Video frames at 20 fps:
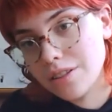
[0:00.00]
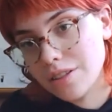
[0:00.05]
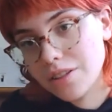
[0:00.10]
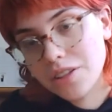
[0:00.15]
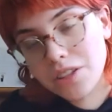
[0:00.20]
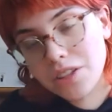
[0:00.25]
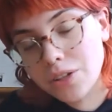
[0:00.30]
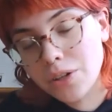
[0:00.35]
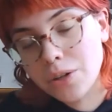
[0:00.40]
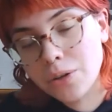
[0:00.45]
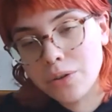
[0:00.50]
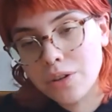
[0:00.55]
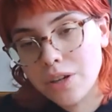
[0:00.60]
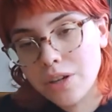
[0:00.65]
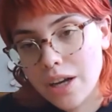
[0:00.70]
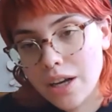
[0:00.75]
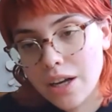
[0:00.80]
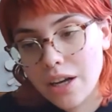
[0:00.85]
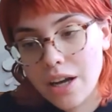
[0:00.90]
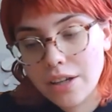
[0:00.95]

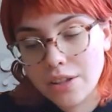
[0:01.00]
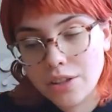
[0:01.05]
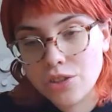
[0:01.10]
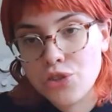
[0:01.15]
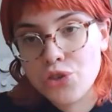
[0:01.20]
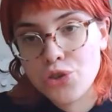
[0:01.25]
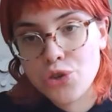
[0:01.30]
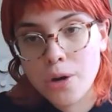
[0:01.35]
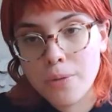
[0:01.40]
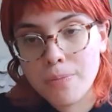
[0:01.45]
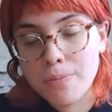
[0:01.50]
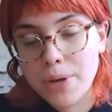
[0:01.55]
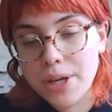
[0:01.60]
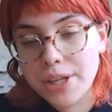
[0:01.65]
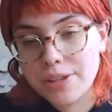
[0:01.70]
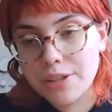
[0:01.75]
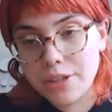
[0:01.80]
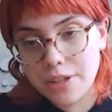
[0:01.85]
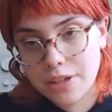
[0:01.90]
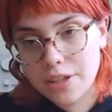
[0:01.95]
a good job,
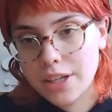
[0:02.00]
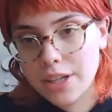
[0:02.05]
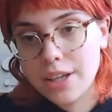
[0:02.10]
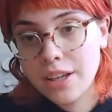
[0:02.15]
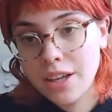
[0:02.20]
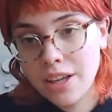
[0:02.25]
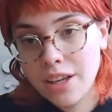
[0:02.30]
basically.